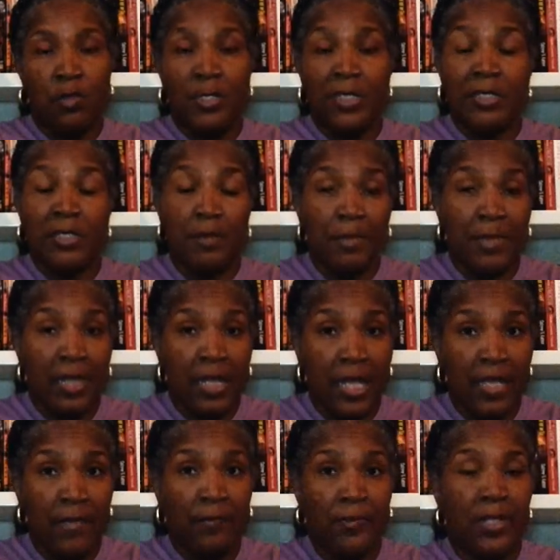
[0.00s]
way, some
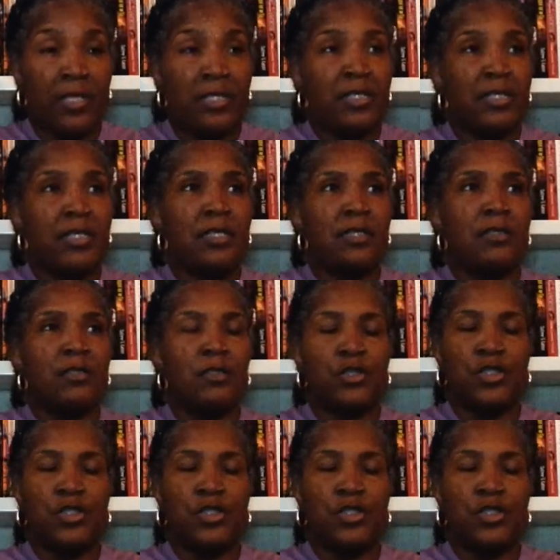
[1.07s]
life lessons.